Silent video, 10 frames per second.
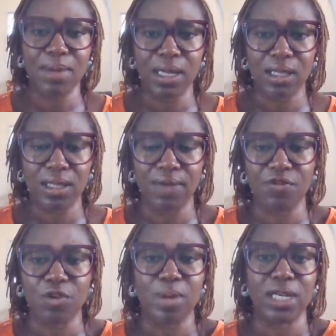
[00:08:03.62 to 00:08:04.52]
email
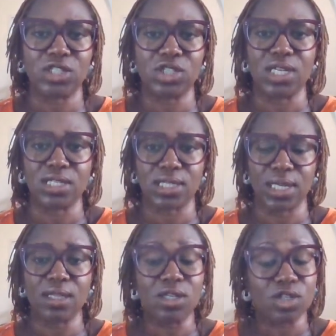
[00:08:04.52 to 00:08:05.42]
information is
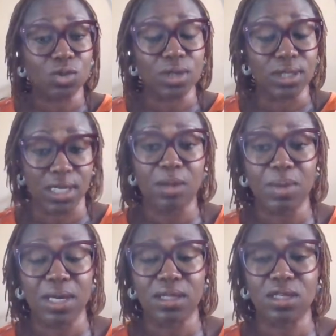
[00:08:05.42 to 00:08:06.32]
in the is going
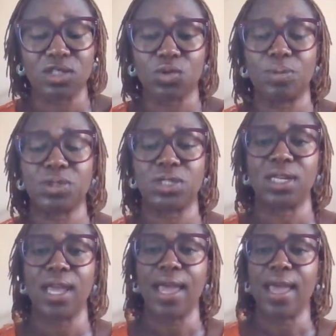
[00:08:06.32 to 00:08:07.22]
to be in the
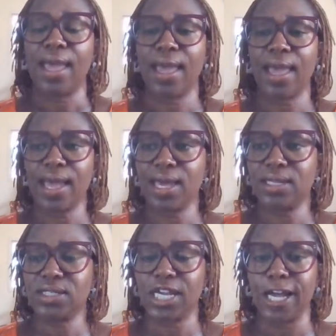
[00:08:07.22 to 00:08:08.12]
description.
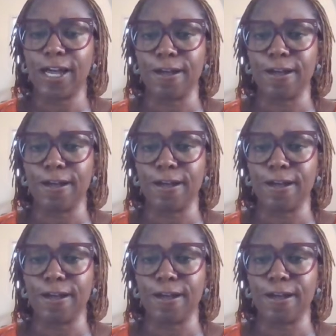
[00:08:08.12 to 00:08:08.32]
And